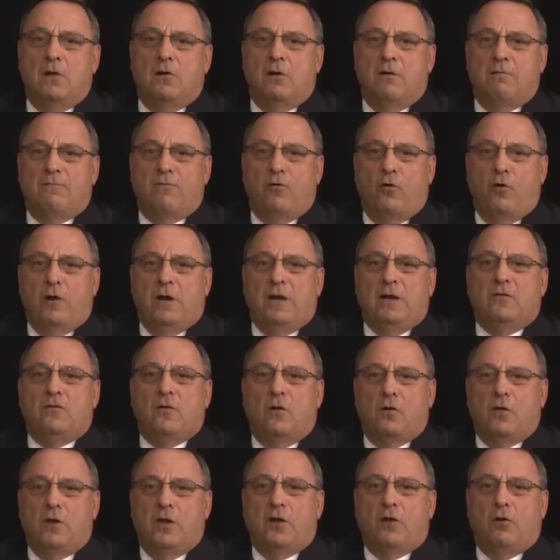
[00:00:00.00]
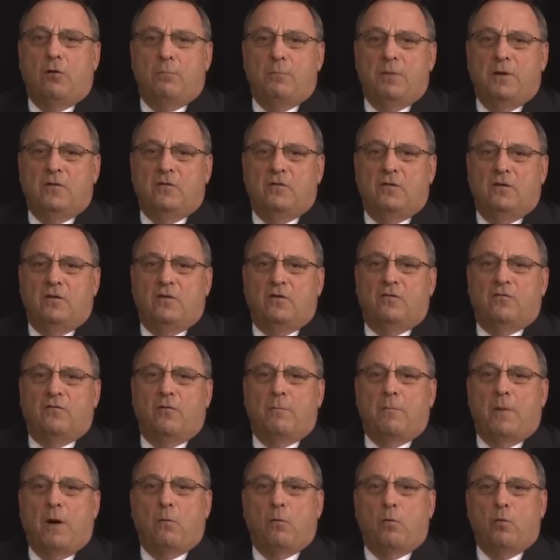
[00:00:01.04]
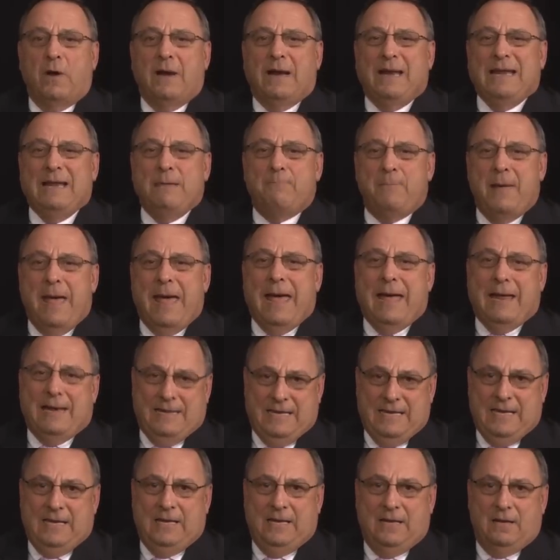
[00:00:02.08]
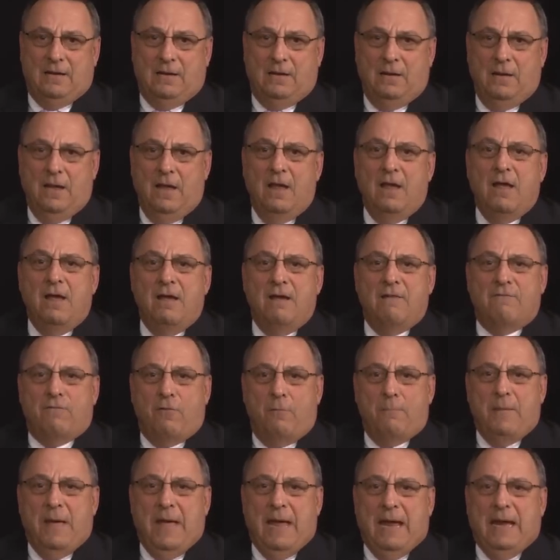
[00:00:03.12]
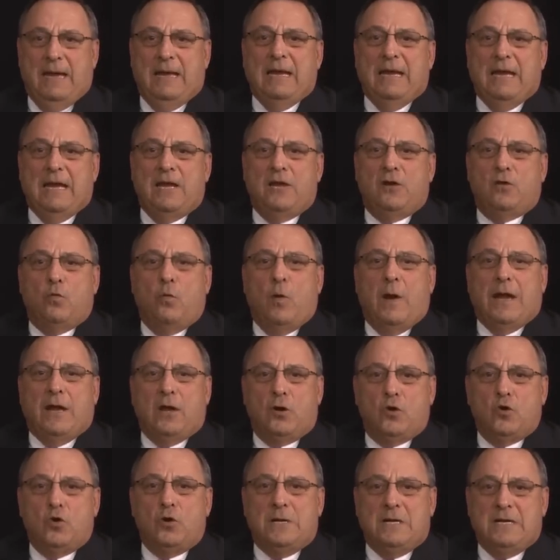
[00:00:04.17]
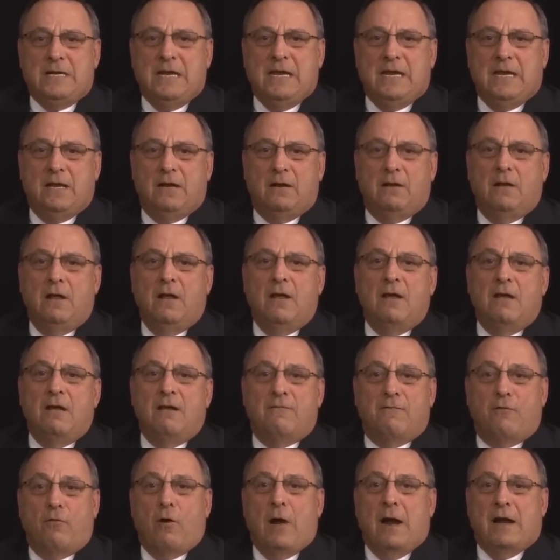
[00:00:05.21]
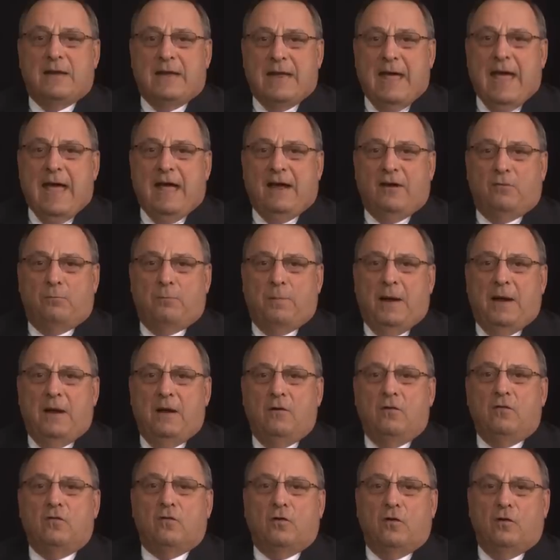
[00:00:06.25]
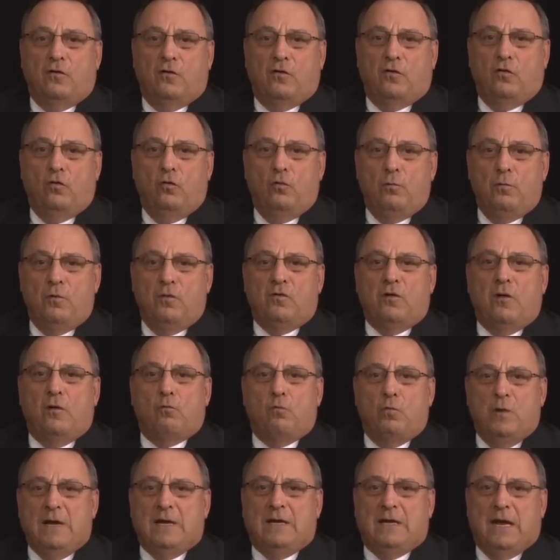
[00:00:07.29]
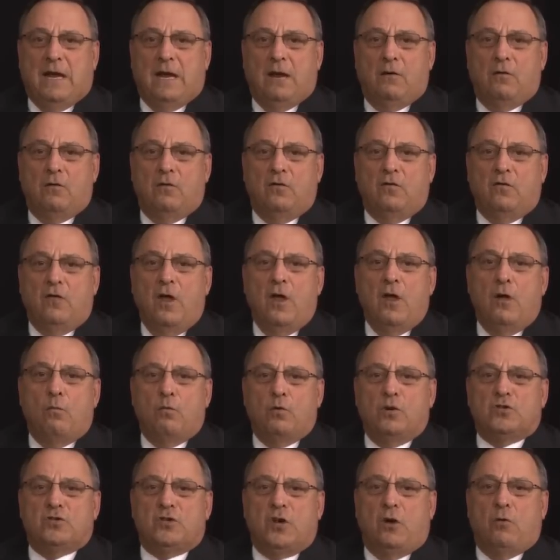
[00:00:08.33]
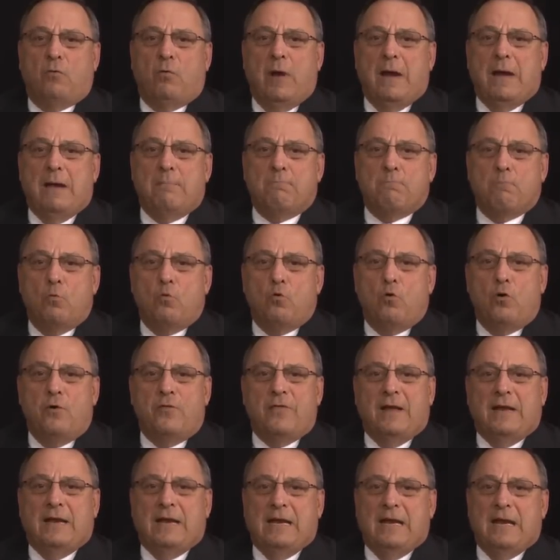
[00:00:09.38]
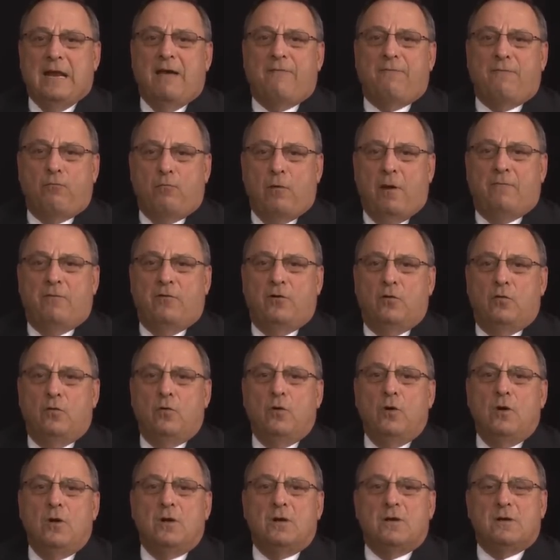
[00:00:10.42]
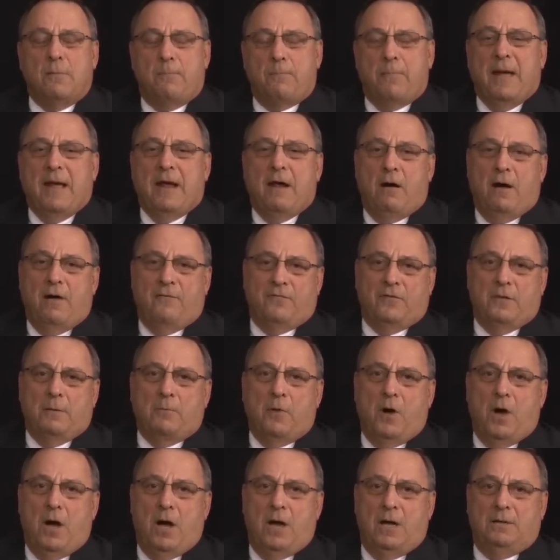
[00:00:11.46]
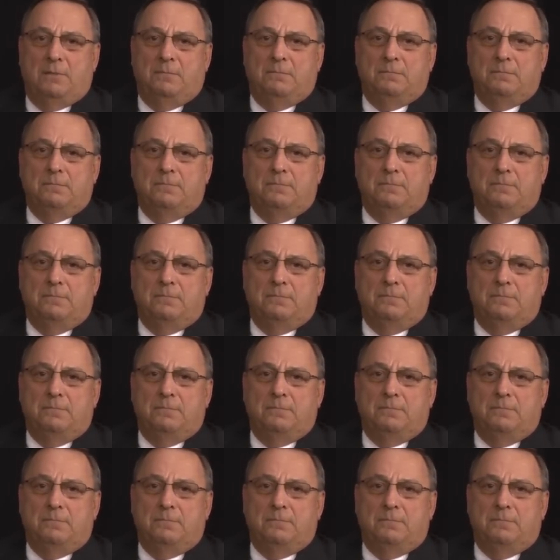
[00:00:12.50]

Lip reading: Converting the liquor business from a really bad deal for Maine into a good deal for our taxpayers, consumers, and retailers will generate more than enough revenue to pay off the bond.